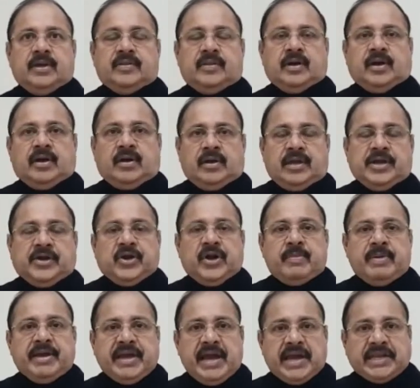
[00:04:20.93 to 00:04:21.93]
the
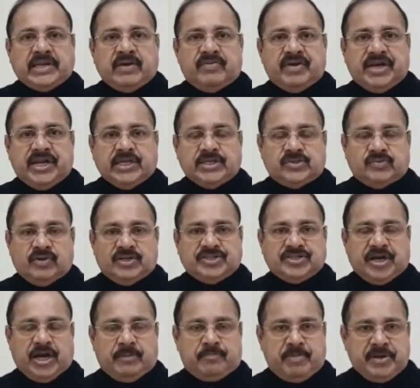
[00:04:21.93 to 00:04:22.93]
economic activities will
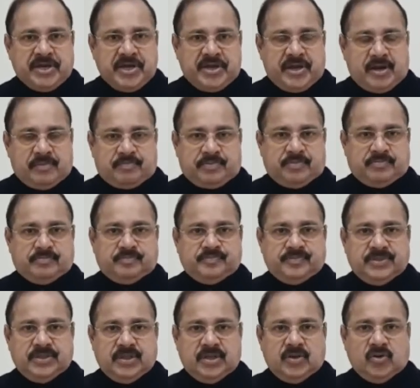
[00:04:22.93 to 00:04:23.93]
start picking up.
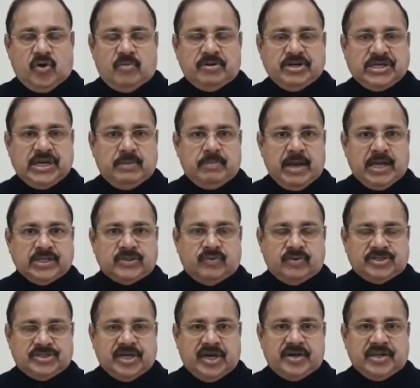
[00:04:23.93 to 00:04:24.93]
Commercial banks will
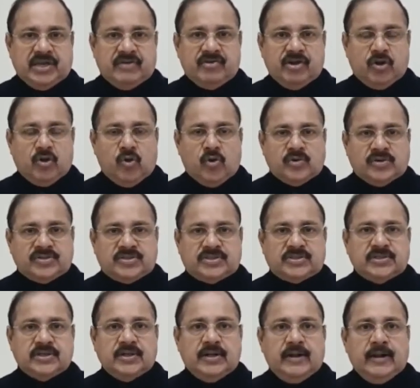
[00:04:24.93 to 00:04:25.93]
start giving loans.
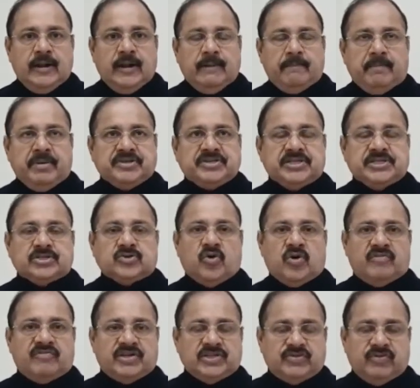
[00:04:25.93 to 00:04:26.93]
Business
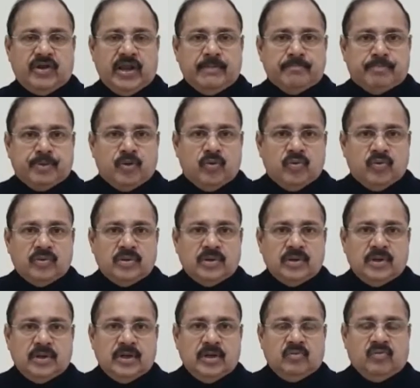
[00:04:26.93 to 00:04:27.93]
confidence will improve.
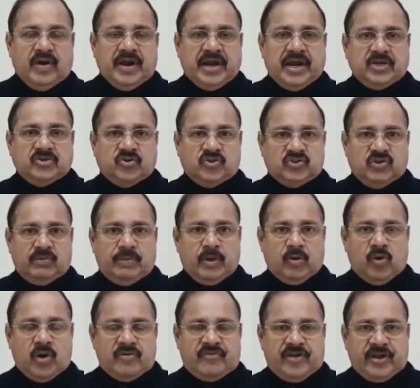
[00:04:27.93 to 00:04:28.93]
Workers will be
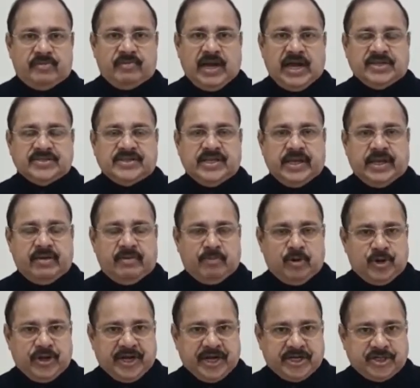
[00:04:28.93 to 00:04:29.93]
confident as they are able
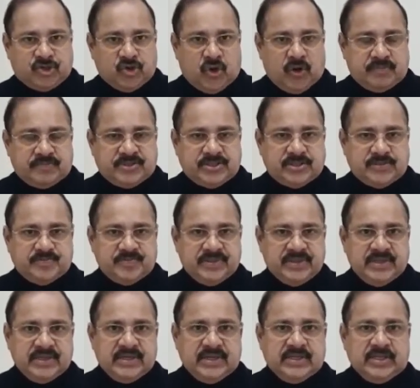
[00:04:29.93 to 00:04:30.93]
to get jobs.
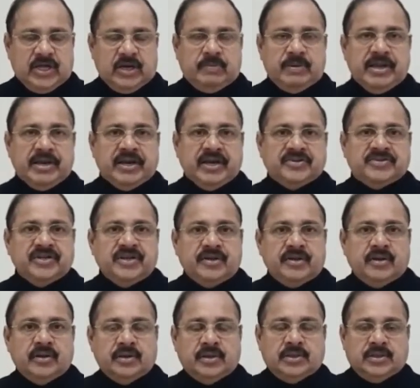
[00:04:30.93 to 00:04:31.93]
There will be increase
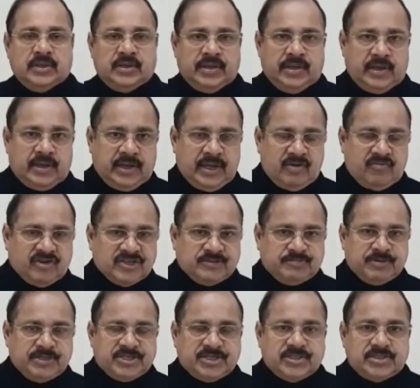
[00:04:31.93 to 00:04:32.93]
in
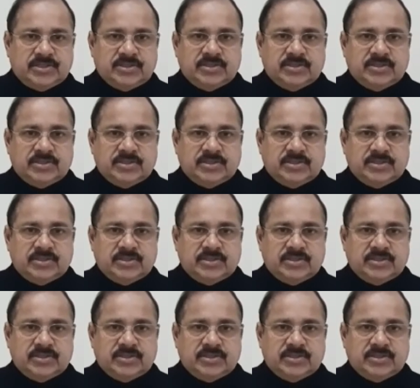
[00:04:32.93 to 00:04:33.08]
investment,